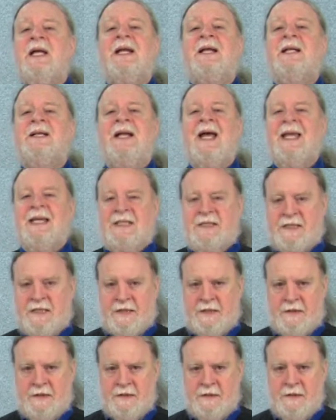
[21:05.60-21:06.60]
in a night.
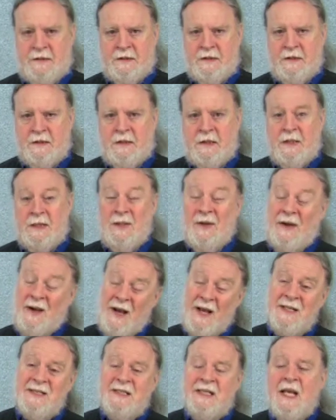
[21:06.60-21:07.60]
Now,
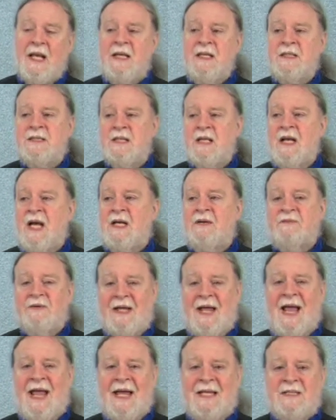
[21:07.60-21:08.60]
hogshead is a kind of
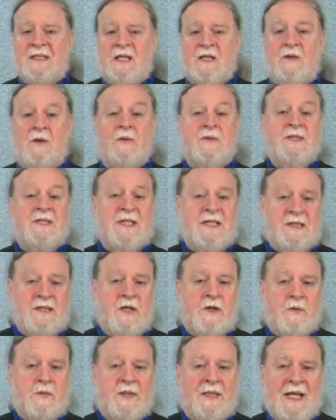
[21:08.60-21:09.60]
cask that holds
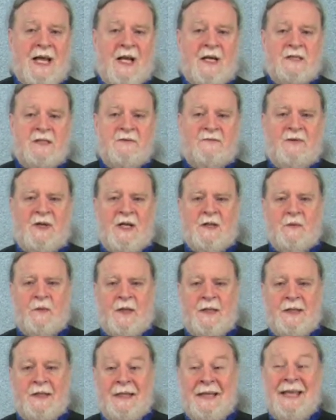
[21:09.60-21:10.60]
63 gallons of
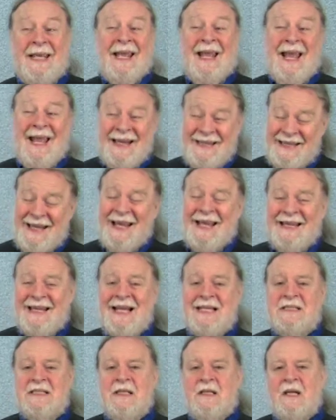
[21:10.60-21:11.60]
liquid. And yeah,
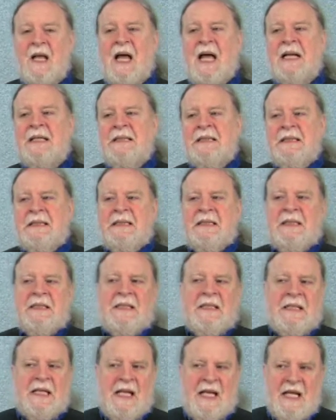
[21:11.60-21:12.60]
that's a lot.
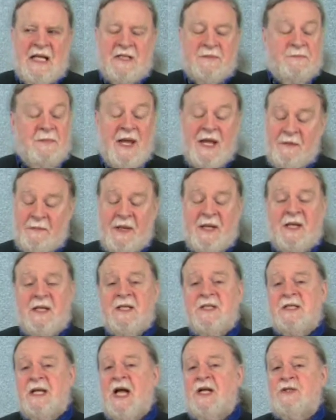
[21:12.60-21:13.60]
It may have been an
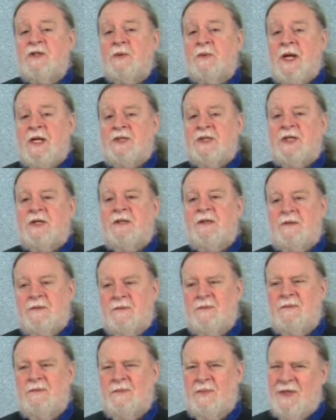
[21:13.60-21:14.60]

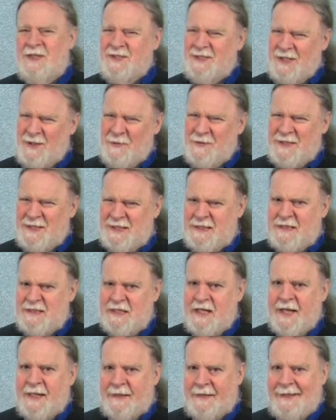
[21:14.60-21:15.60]
exaggeration. Winslow was
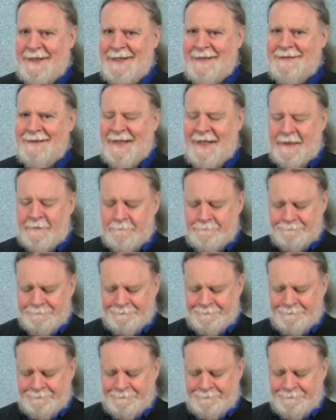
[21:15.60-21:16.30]
kind of like that.